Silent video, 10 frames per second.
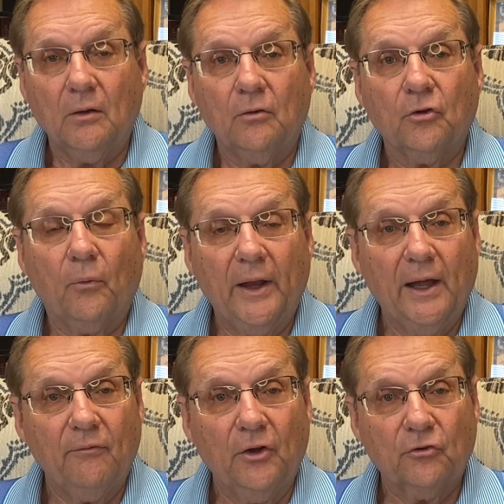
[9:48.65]
So we
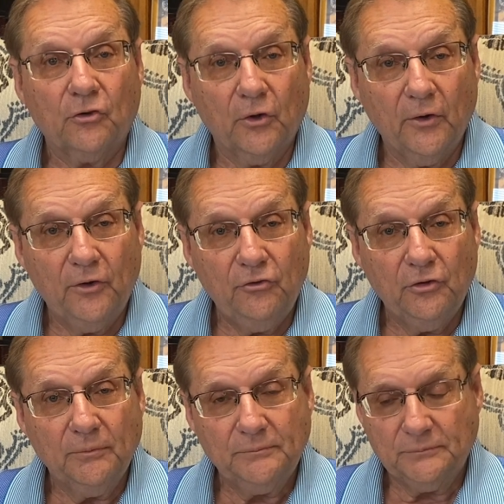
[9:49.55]
have his
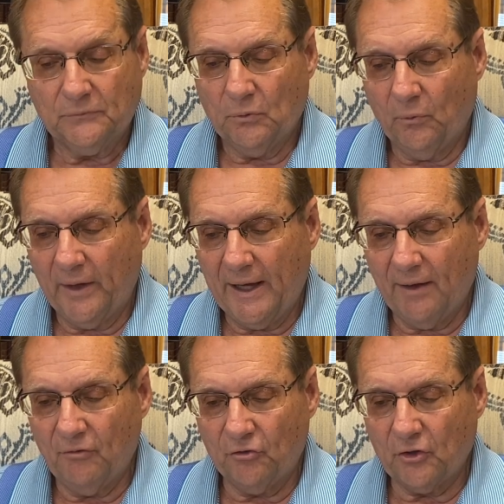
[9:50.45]
courage, we
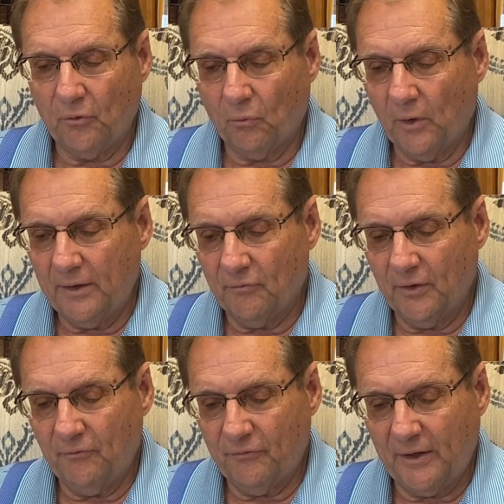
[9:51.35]
have his
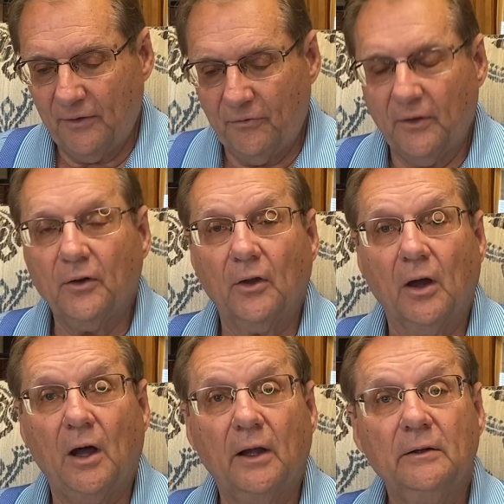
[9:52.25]
unwavering faith in
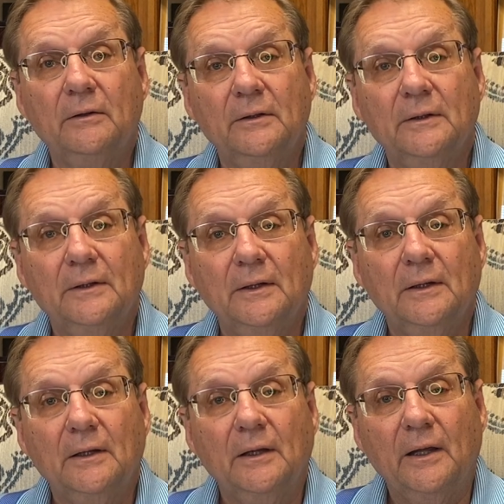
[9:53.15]
God,
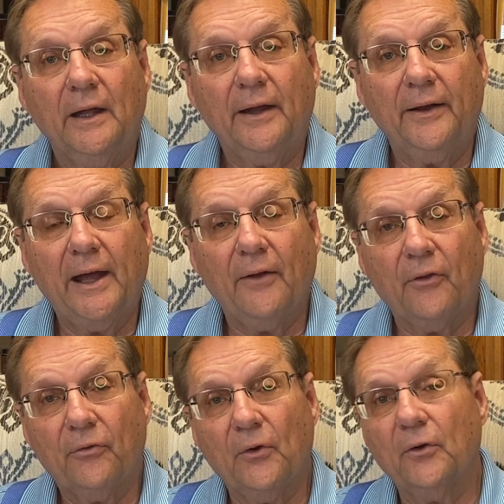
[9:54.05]
and now the
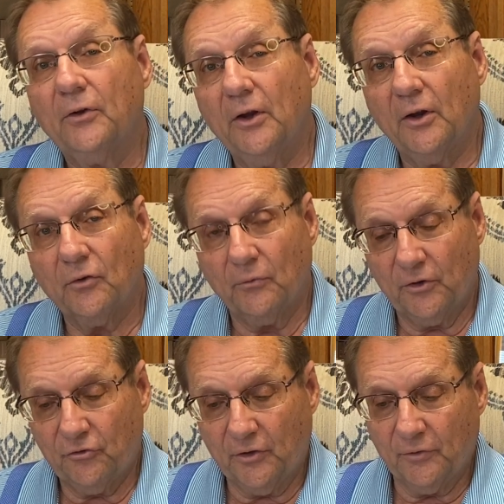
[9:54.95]
third
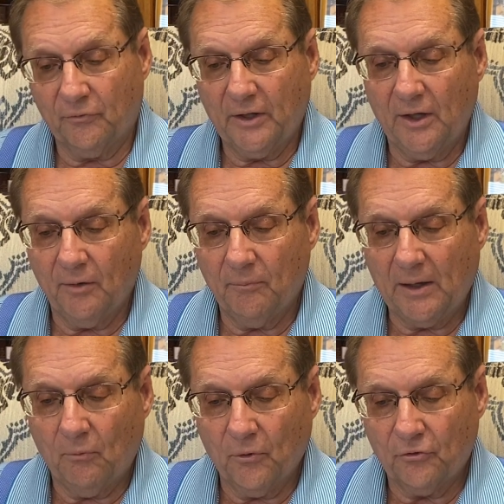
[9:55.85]
characteristic of Caleb I
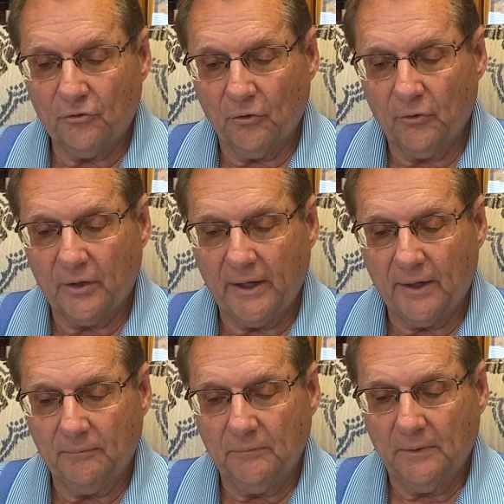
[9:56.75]
want us to look
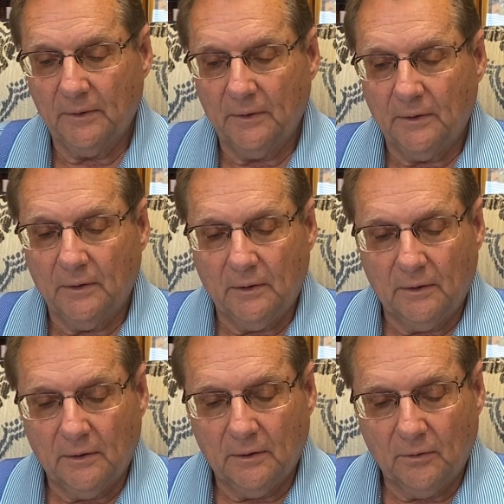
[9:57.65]
at
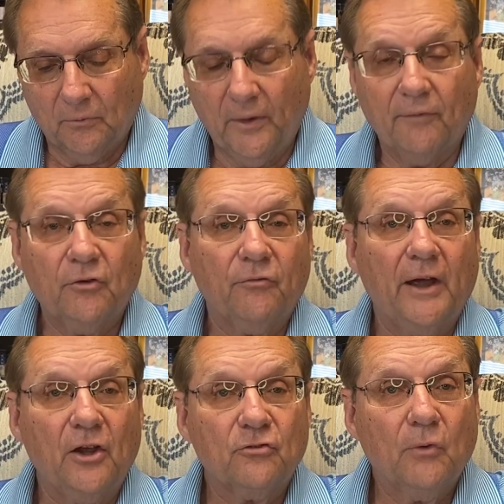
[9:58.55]
we have to
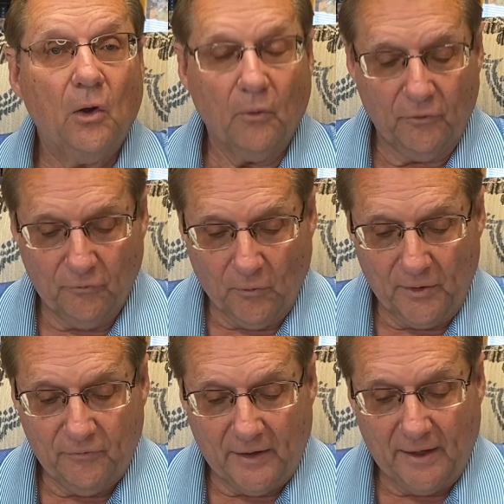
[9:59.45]
fast forward
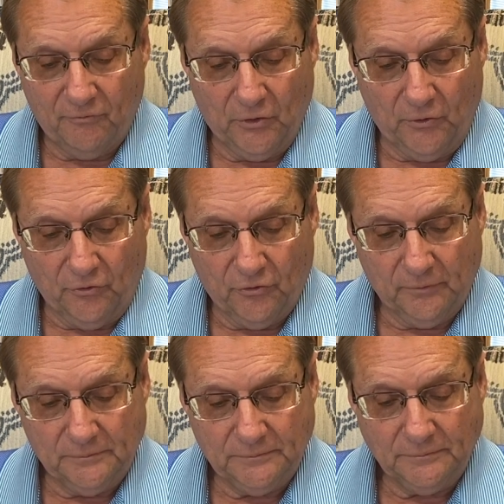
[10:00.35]
45 years.
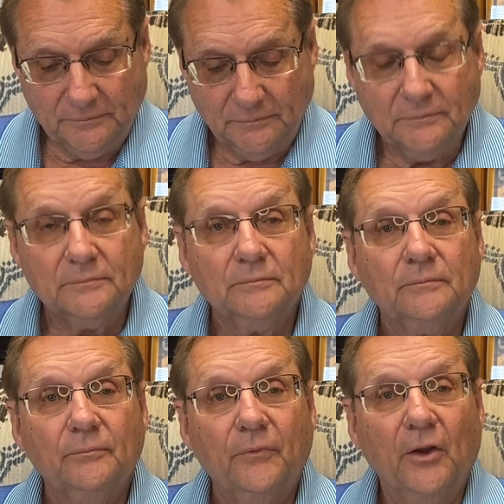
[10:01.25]

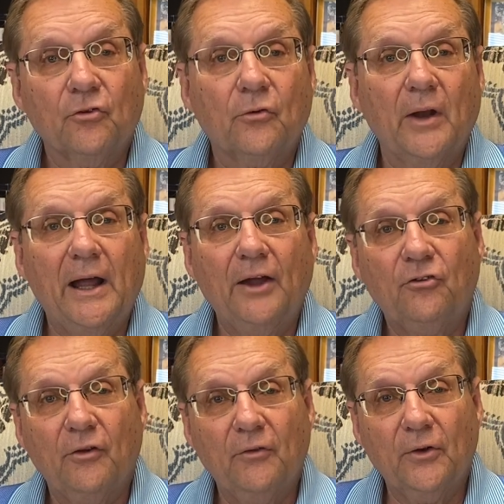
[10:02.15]
The Israelites
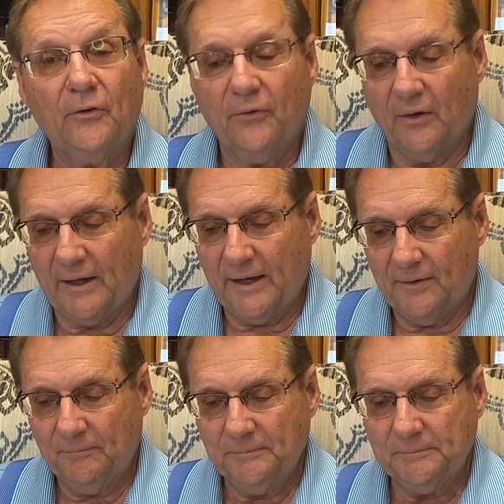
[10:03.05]
have entered the land.